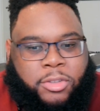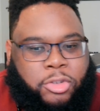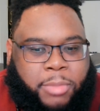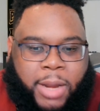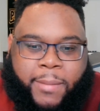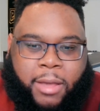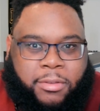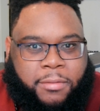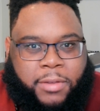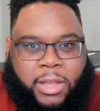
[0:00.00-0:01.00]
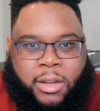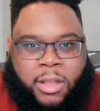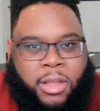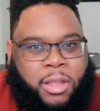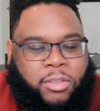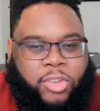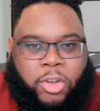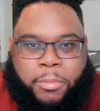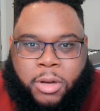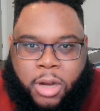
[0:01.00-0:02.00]
Too many mouths to feed.
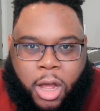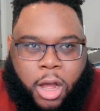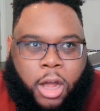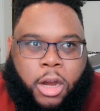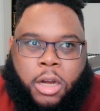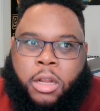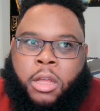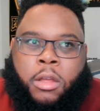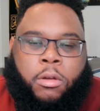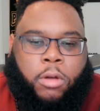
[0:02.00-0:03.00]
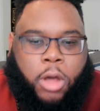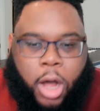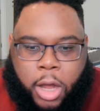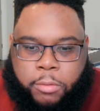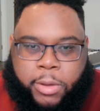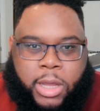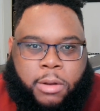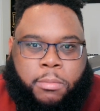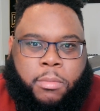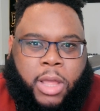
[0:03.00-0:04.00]
Gio Bernard,
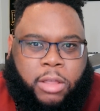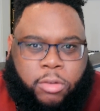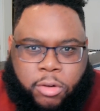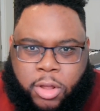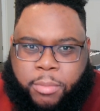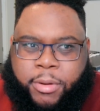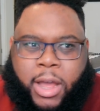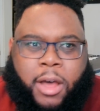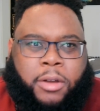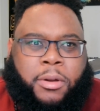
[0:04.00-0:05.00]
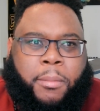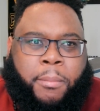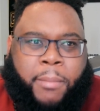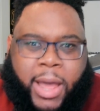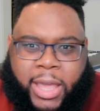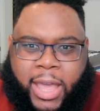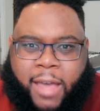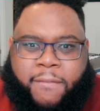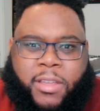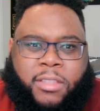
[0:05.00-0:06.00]
Godwin, Antonio Brown, Mike
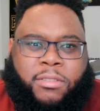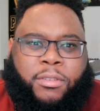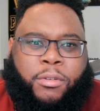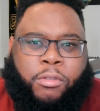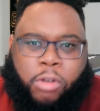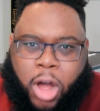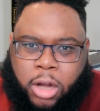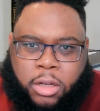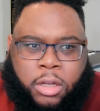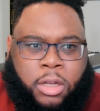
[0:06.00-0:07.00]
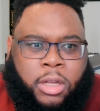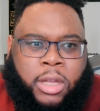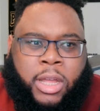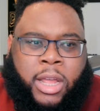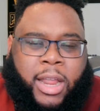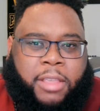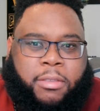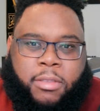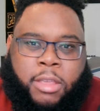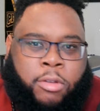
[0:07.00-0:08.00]
Evans, Gronk.
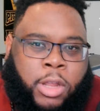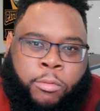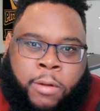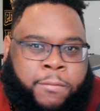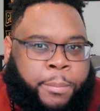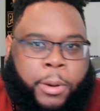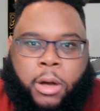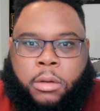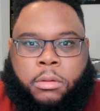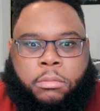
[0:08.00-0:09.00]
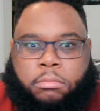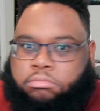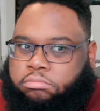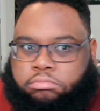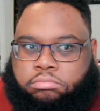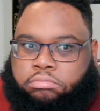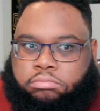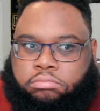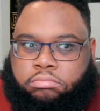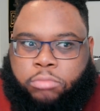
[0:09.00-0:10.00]
There's only one football.
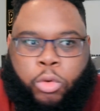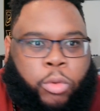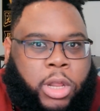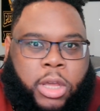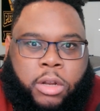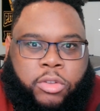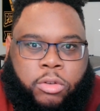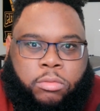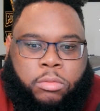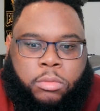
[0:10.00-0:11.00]
What are you gonna do?